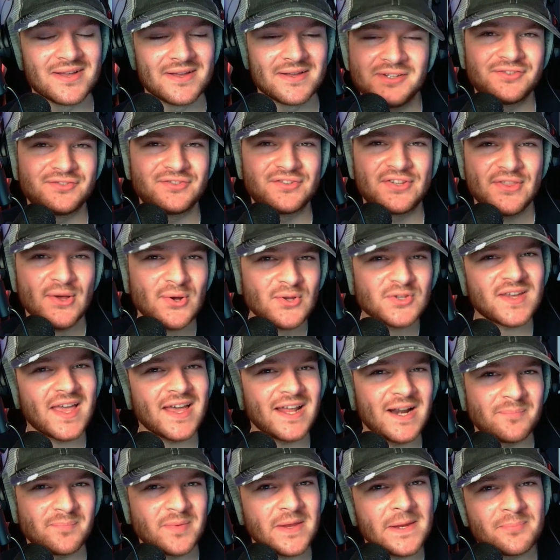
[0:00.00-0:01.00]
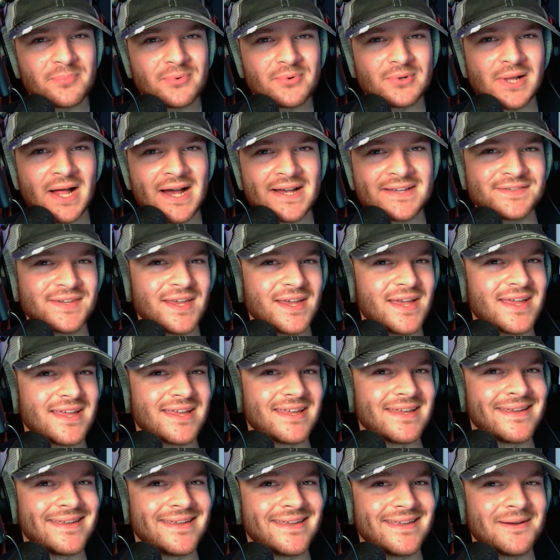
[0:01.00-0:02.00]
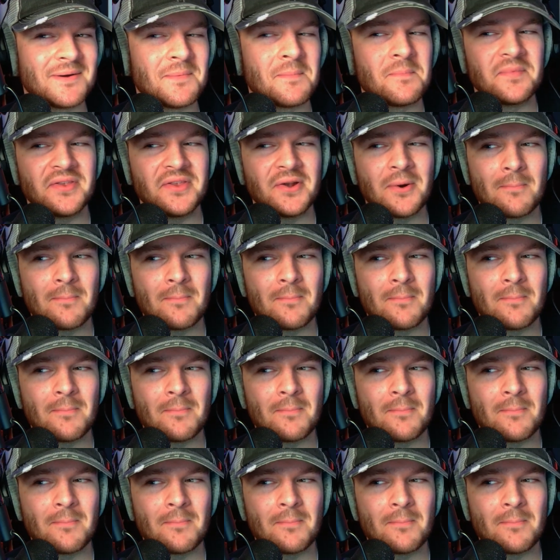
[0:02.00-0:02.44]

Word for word: But to those kind of people, I say, you